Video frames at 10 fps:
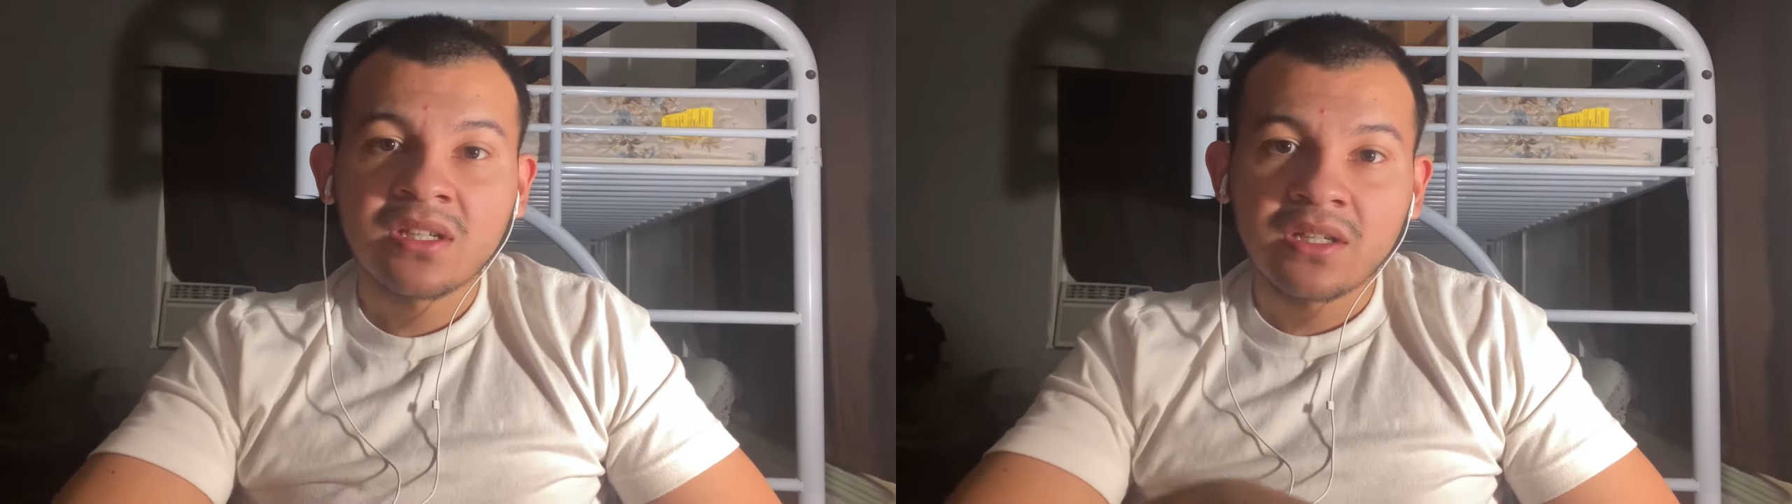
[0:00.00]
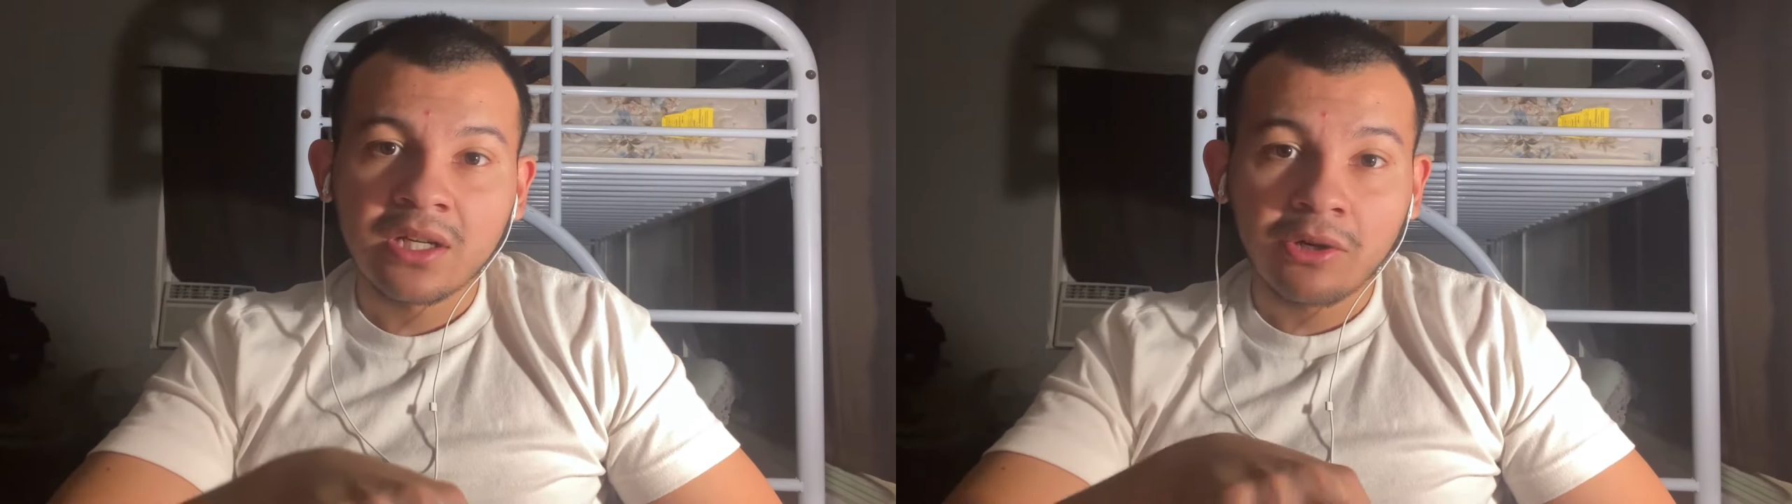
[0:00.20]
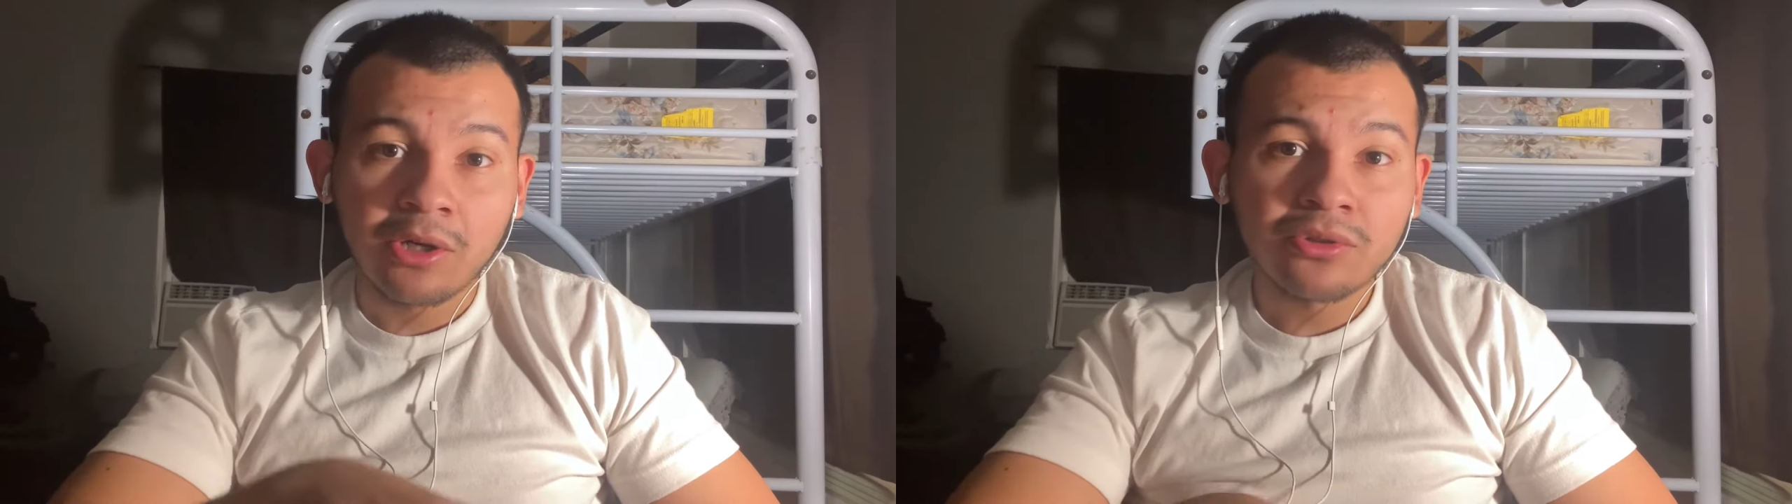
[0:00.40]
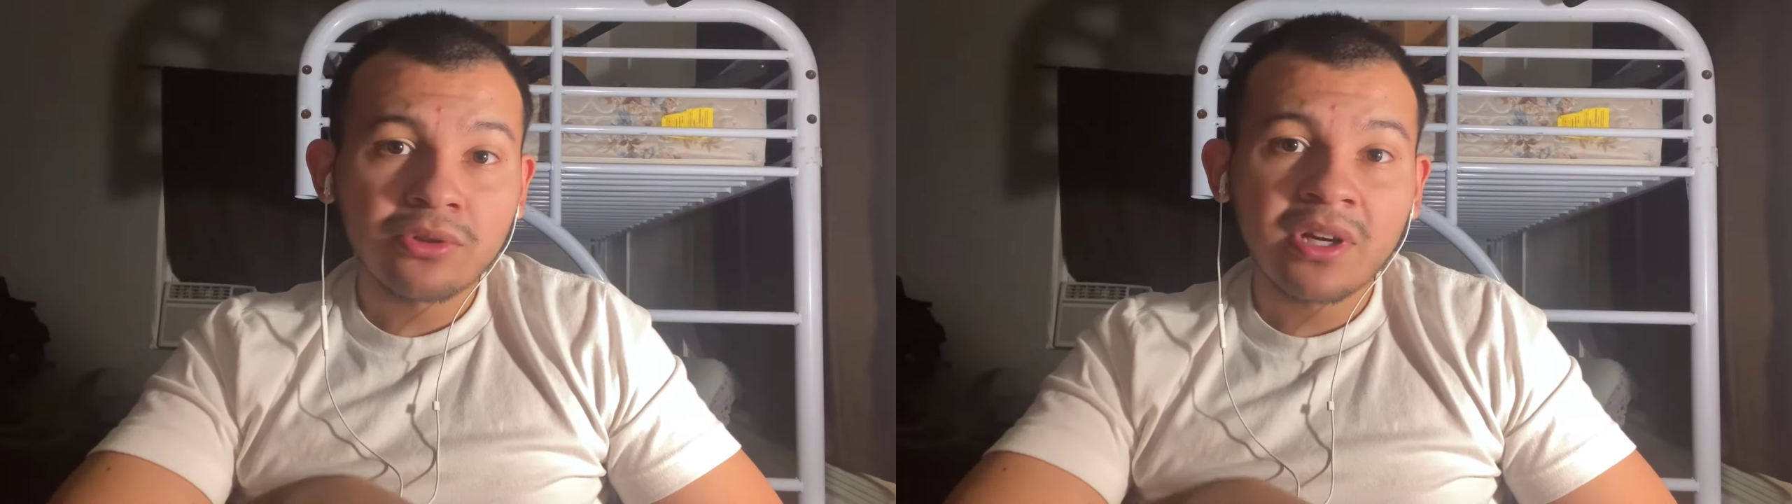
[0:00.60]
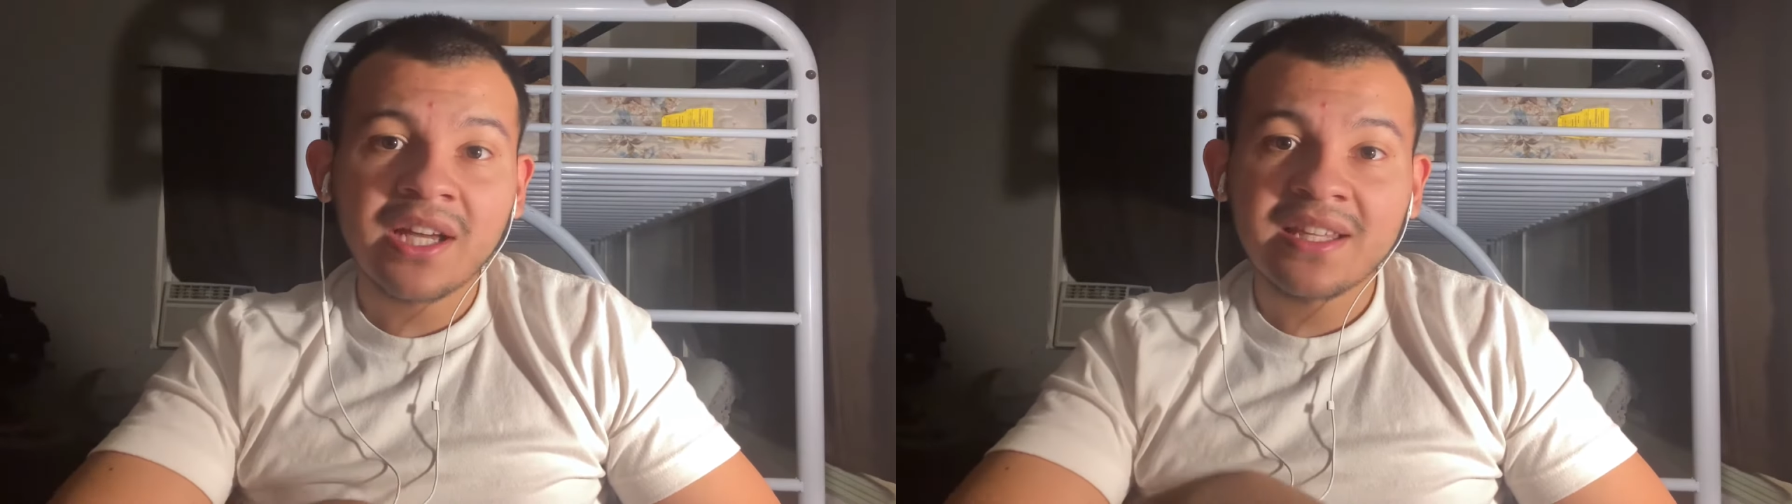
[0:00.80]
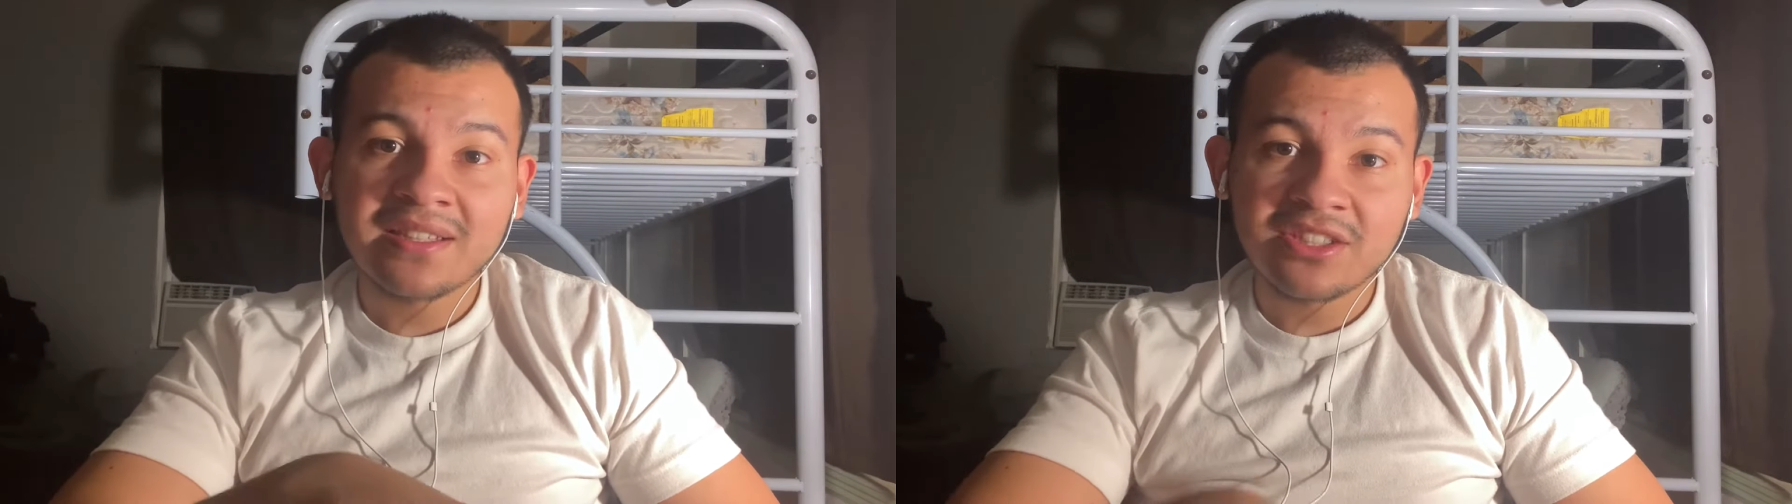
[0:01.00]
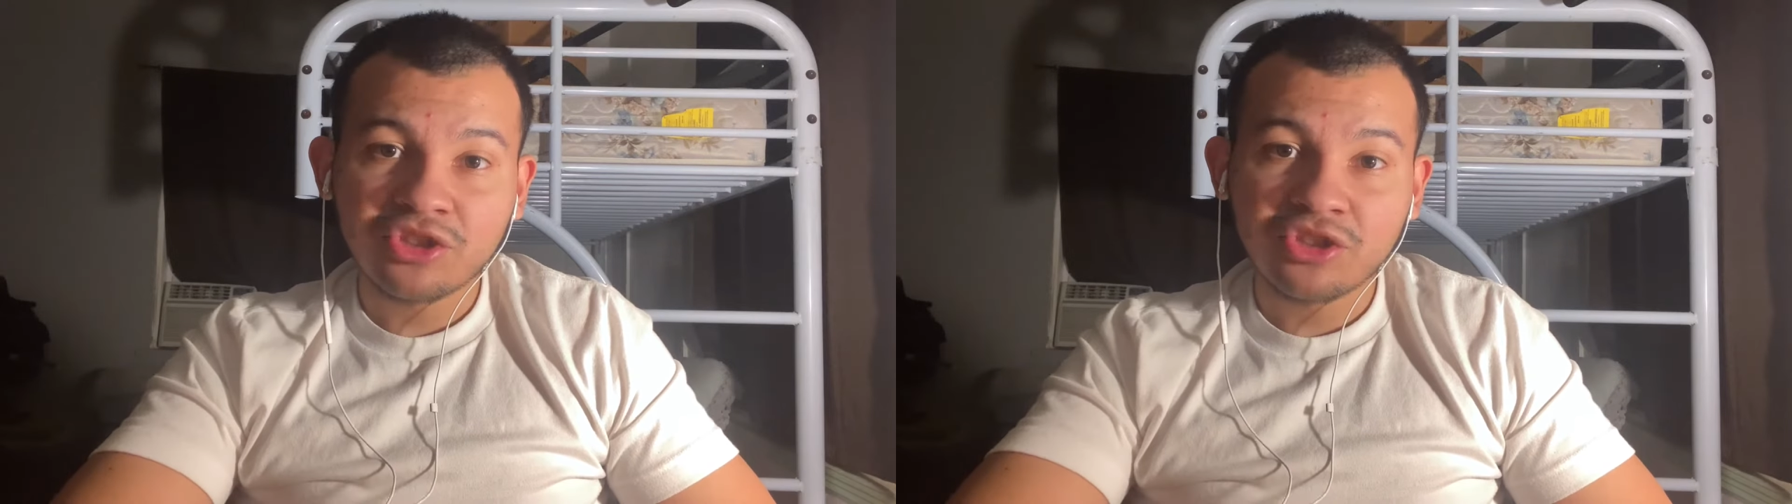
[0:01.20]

Now, although I had these